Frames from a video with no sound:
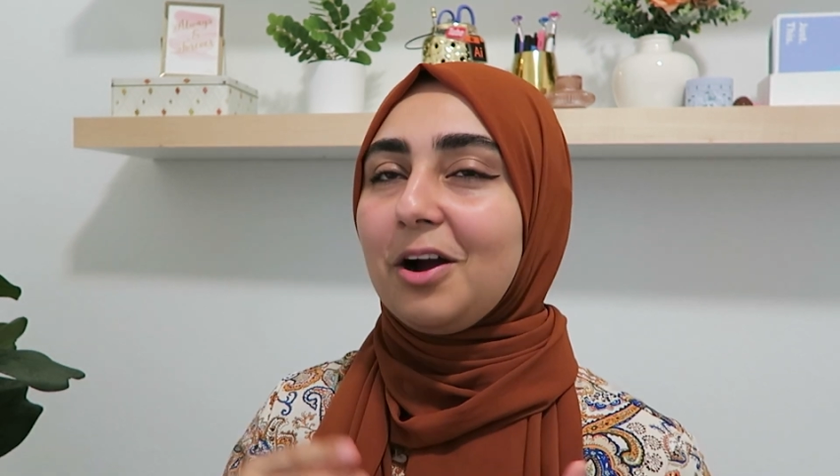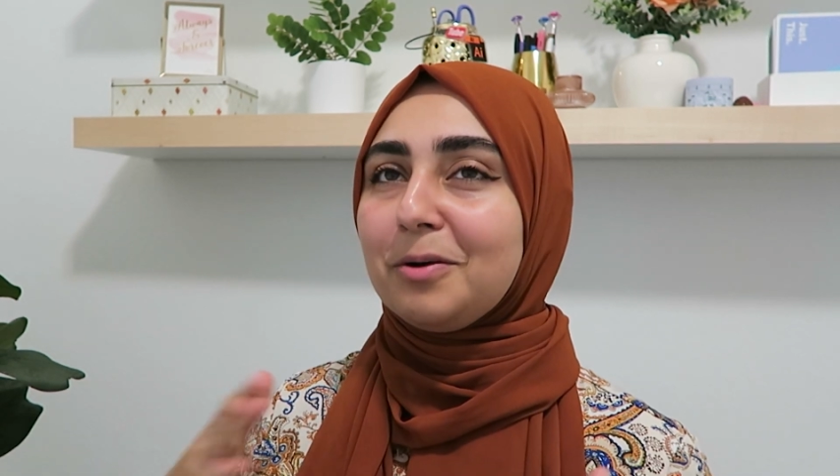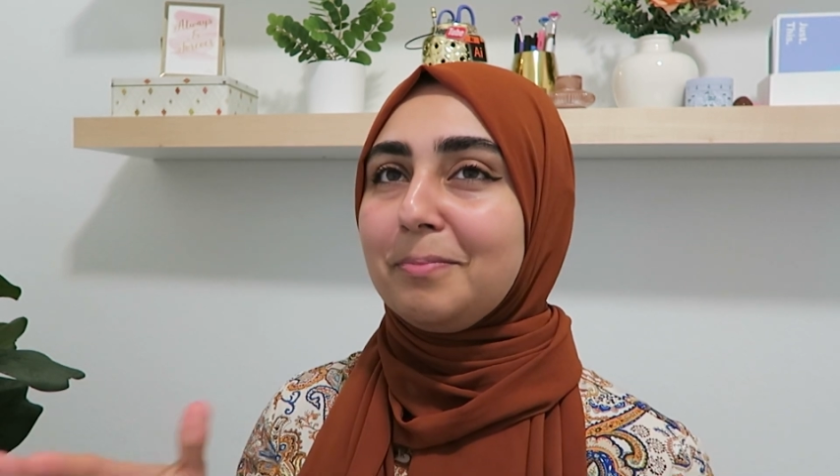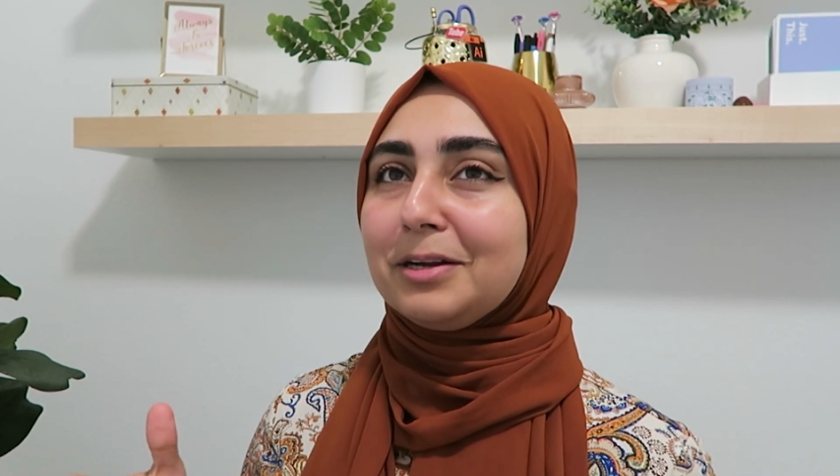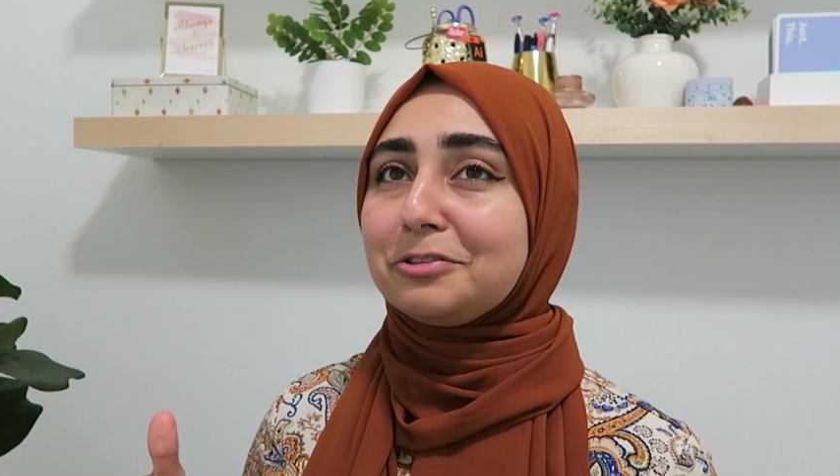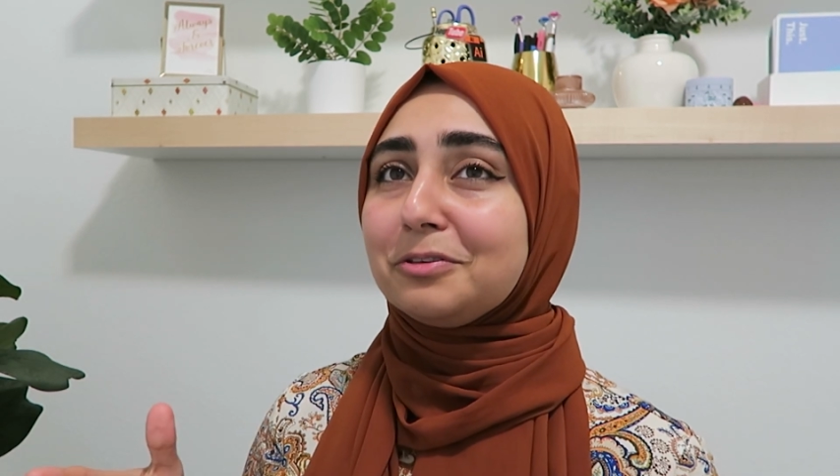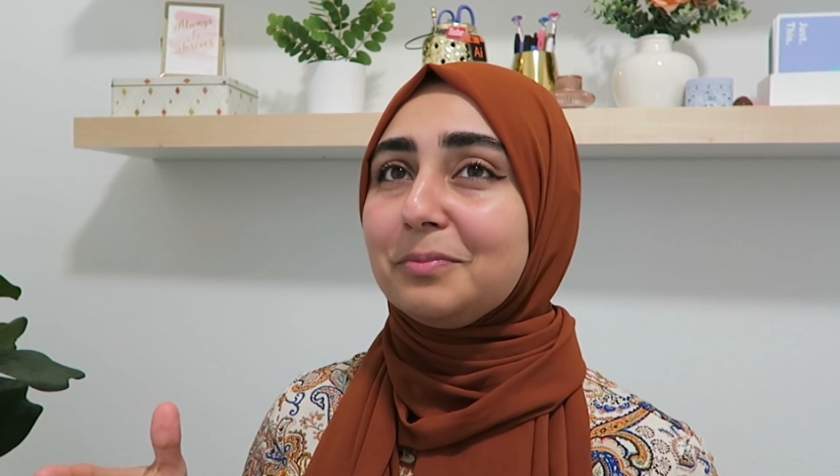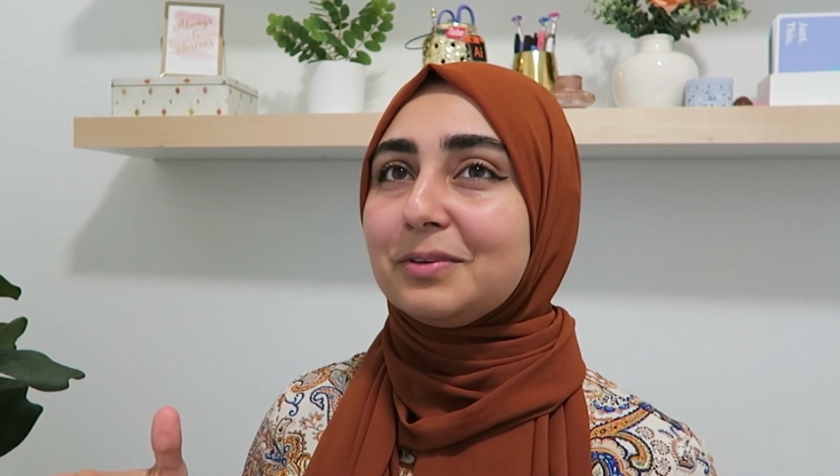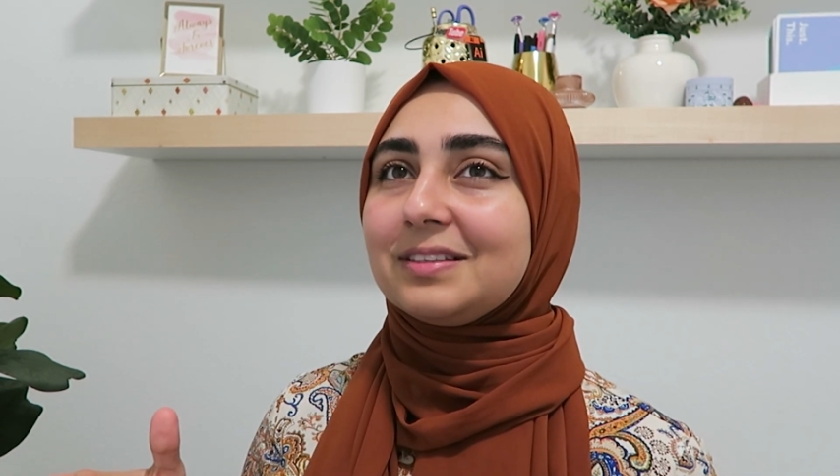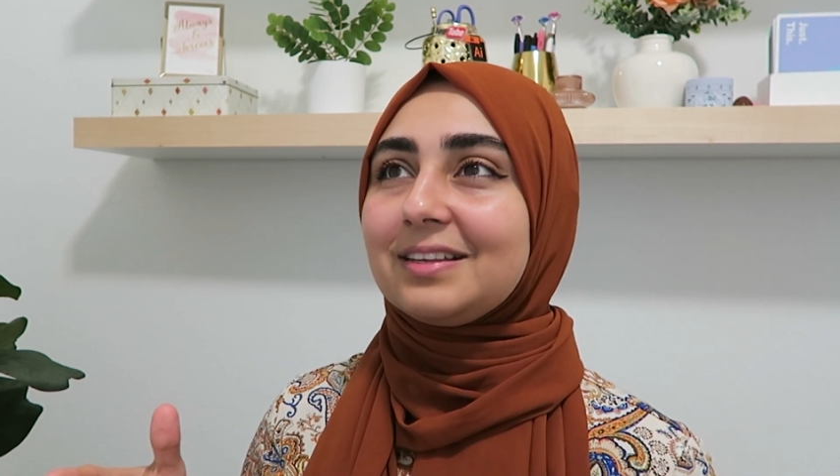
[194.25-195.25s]
Our
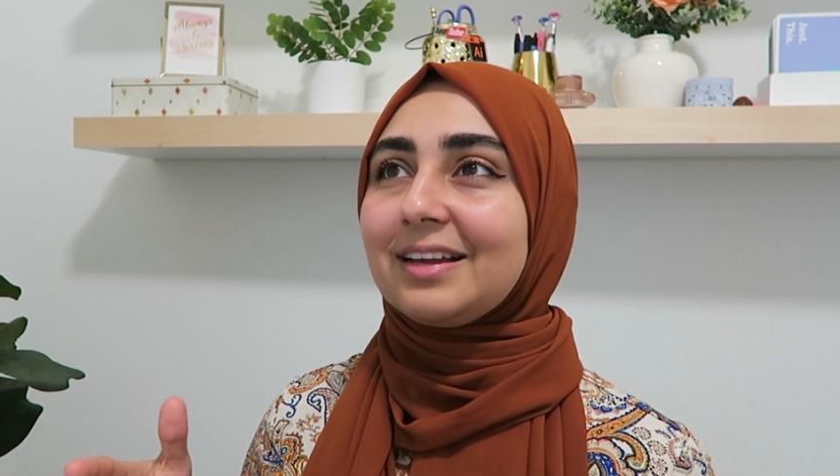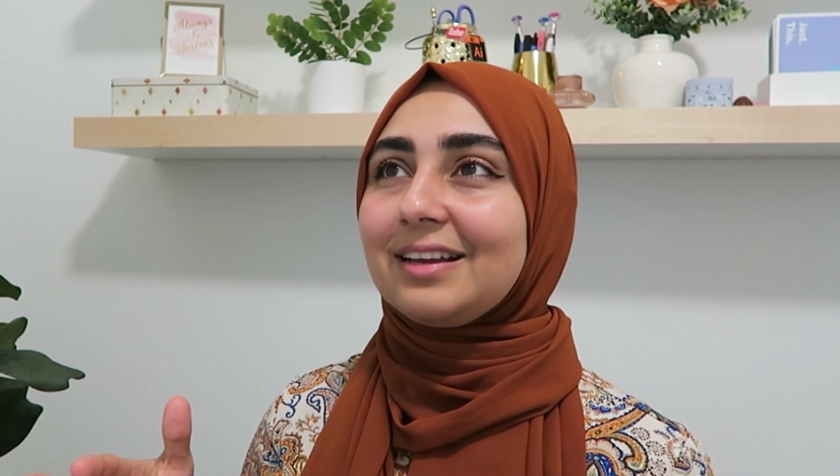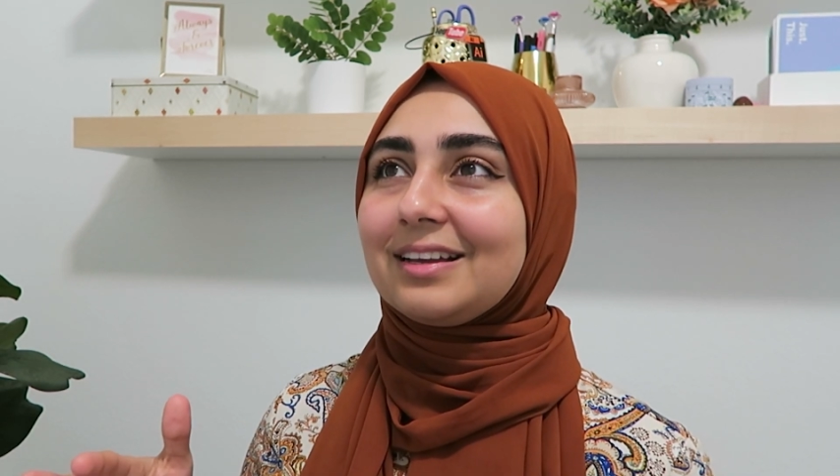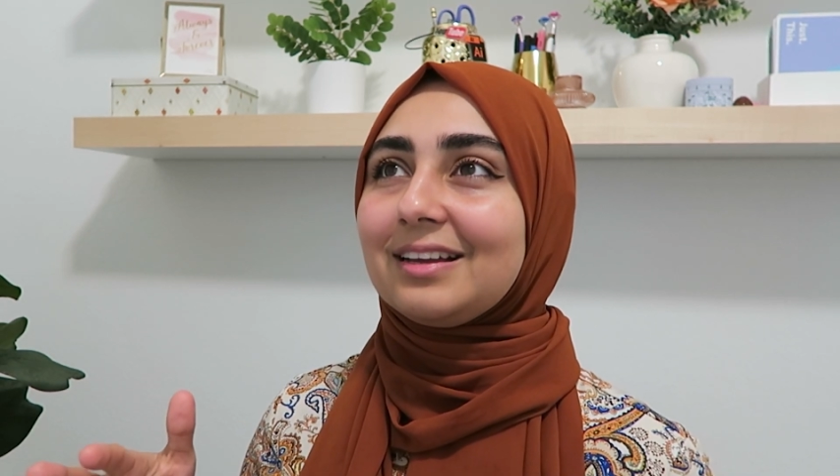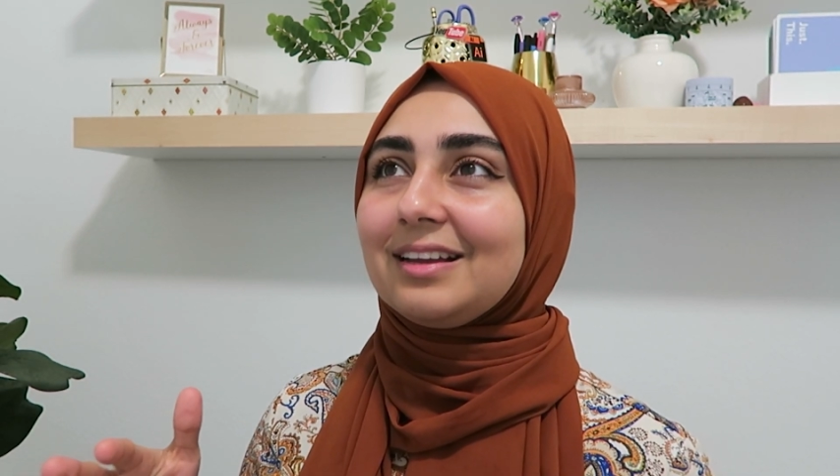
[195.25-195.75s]
bedroom was like